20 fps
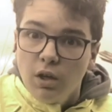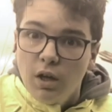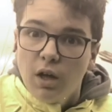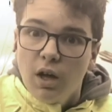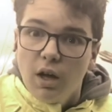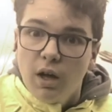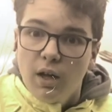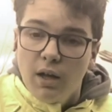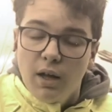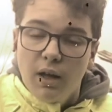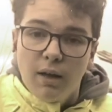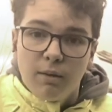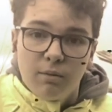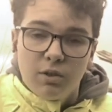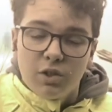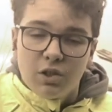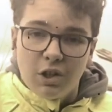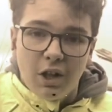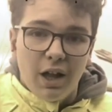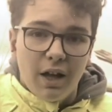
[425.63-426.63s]
I'm
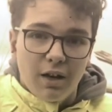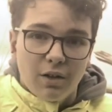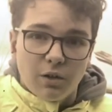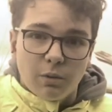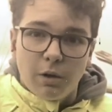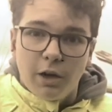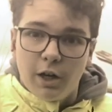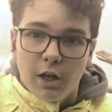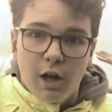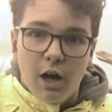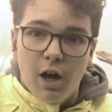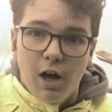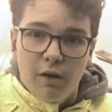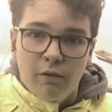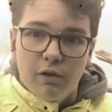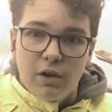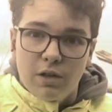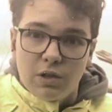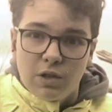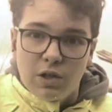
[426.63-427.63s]
just glad I was wearing a
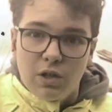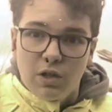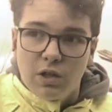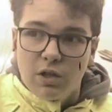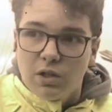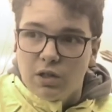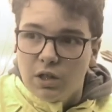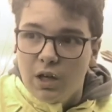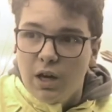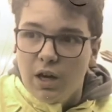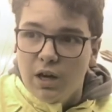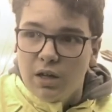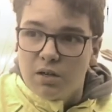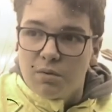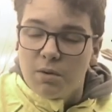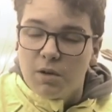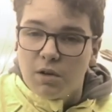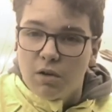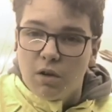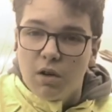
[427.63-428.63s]
high-vis, because I
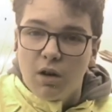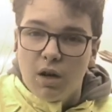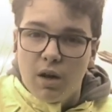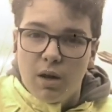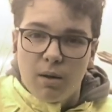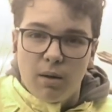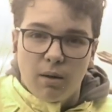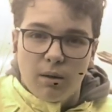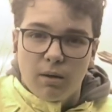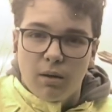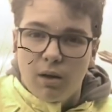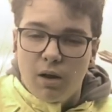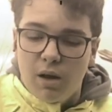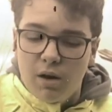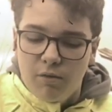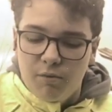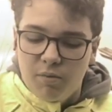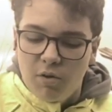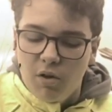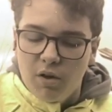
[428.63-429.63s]
swear to God, I'd
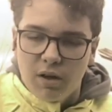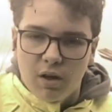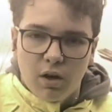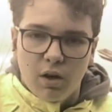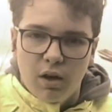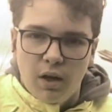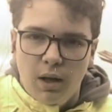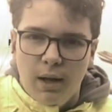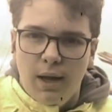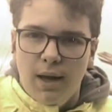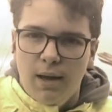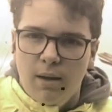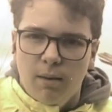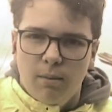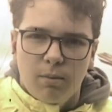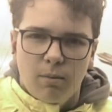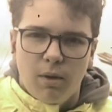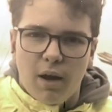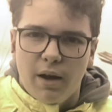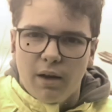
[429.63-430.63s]
have probably got hit
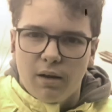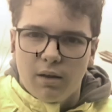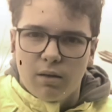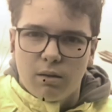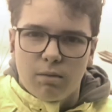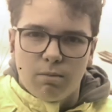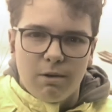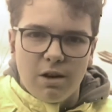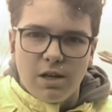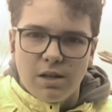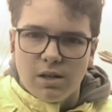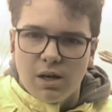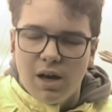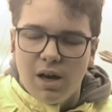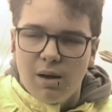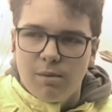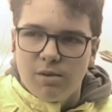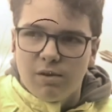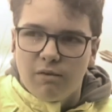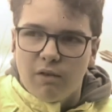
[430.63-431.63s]
like 3
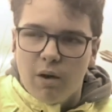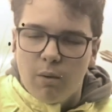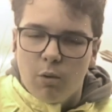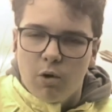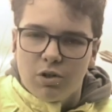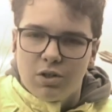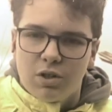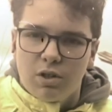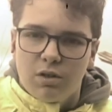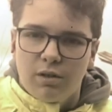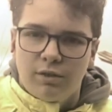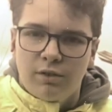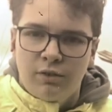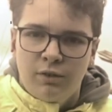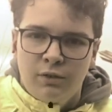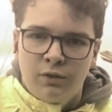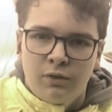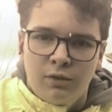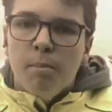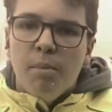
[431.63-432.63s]
times if I wasn't.
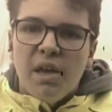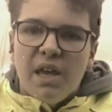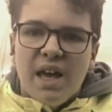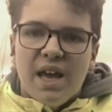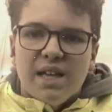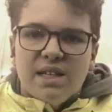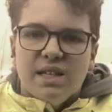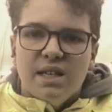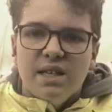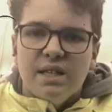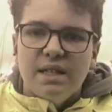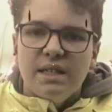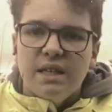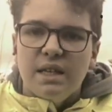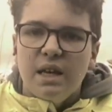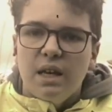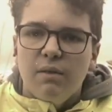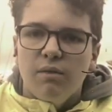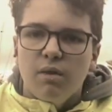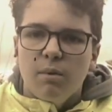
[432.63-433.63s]
But yes, this
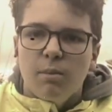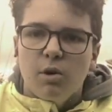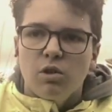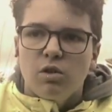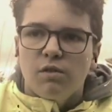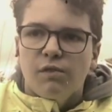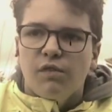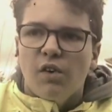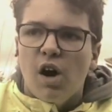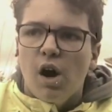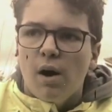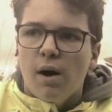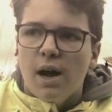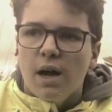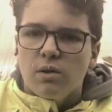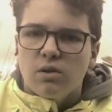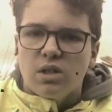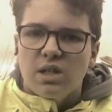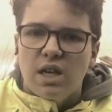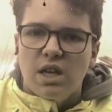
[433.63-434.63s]
isn't even the most
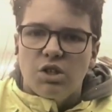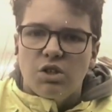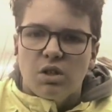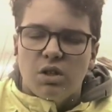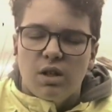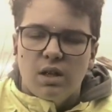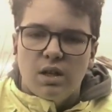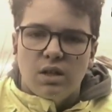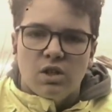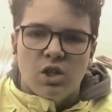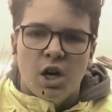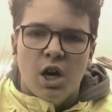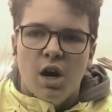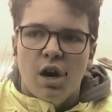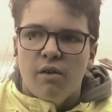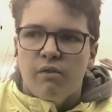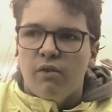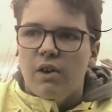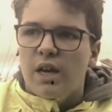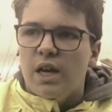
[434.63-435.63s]
far-out station in the
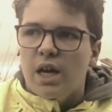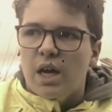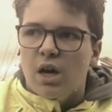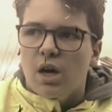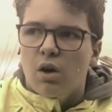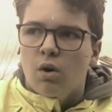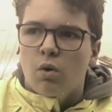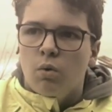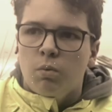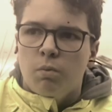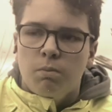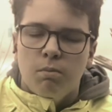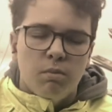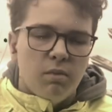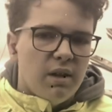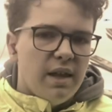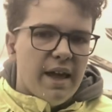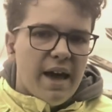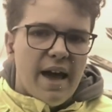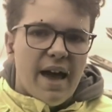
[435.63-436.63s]
entire video,
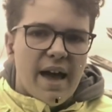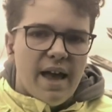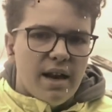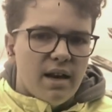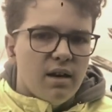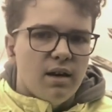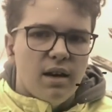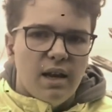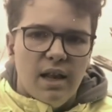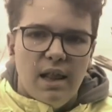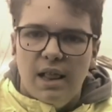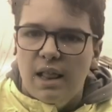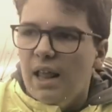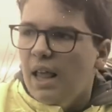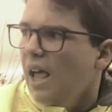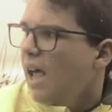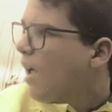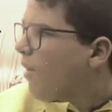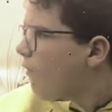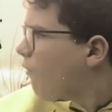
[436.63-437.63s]
yet it